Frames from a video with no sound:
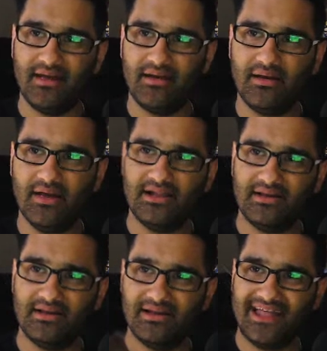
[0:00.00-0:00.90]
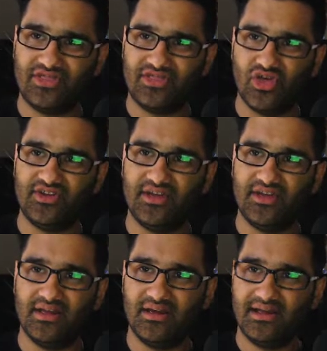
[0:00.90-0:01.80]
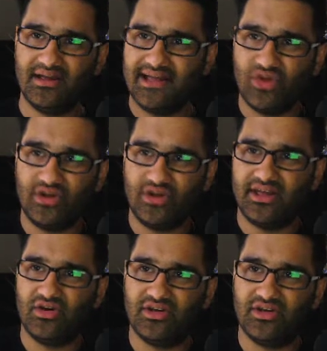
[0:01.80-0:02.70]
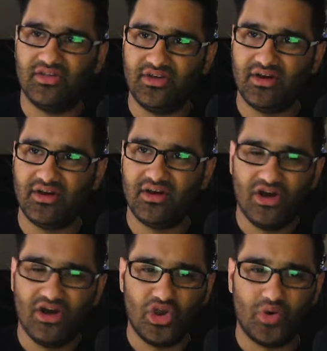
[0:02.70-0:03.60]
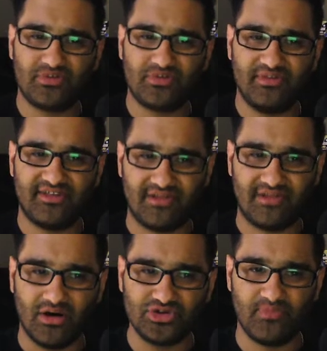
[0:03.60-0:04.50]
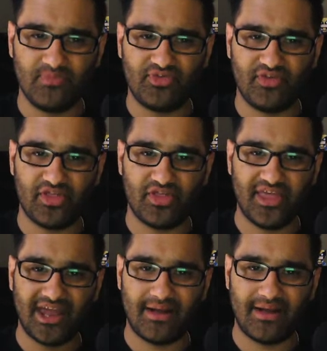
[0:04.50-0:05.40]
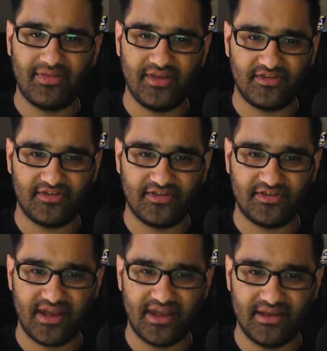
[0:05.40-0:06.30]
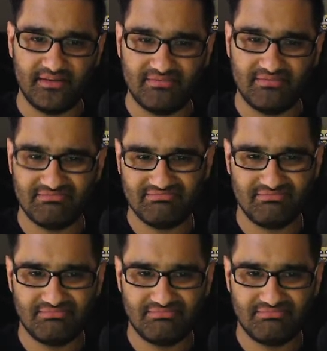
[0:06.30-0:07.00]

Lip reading: long. It'll get dirty. It'll get dirty and dirty and dirtier. You want something that's long-term. So if you're thinking about this, it's get